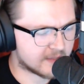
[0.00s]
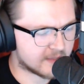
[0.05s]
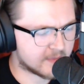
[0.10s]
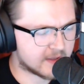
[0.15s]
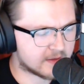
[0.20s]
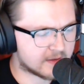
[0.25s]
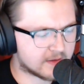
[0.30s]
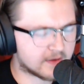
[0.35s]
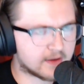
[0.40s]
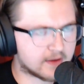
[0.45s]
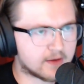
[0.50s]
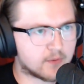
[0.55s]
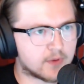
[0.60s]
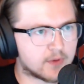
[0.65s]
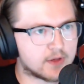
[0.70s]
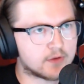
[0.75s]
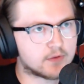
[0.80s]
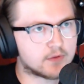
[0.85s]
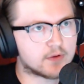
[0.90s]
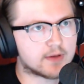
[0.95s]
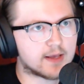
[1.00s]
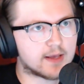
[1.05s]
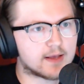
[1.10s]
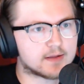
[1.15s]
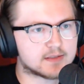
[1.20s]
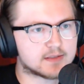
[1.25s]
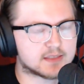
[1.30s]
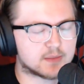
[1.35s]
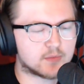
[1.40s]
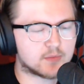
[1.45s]
I mean, when you look
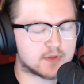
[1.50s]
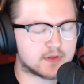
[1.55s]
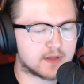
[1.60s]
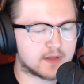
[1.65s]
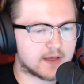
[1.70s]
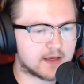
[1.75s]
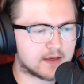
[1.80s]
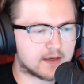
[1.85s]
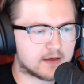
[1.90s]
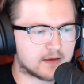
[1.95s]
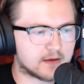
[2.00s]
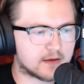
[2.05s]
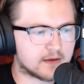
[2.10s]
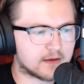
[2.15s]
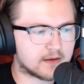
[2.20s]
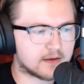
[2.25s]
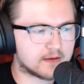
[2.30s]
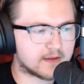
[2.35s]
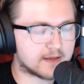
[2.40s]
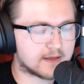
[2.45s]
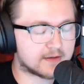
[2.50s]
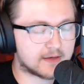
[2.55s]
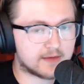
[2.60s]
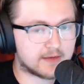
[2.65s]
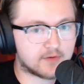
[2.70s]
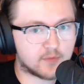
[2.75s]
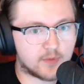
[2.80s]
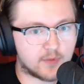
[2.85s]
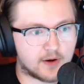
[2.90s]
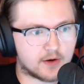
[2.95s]
at someone like
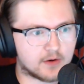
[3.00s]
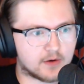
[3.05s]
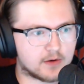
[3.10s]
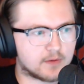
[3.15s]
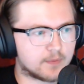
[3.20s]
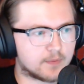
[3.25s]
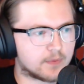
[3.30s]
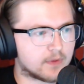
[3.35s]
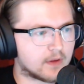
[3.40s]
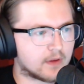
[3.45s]
David Perel,